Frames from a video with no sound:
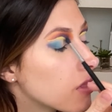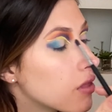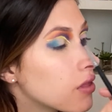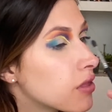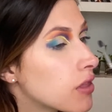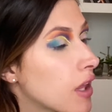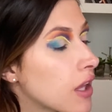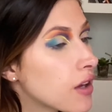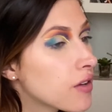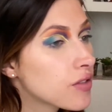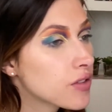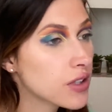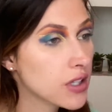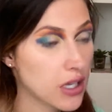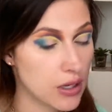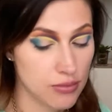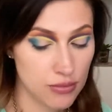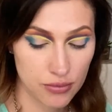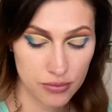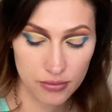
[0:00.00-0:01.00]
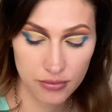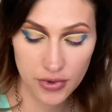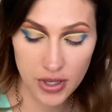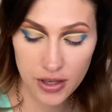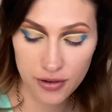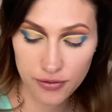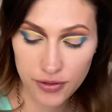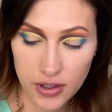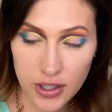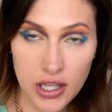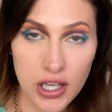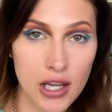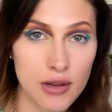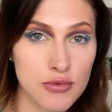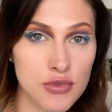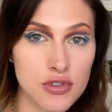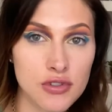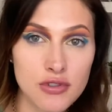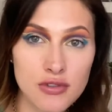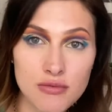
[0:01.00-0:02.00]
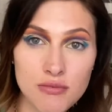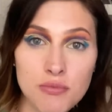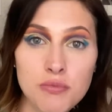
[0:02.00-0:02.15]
Thankfully, I feel like I'm just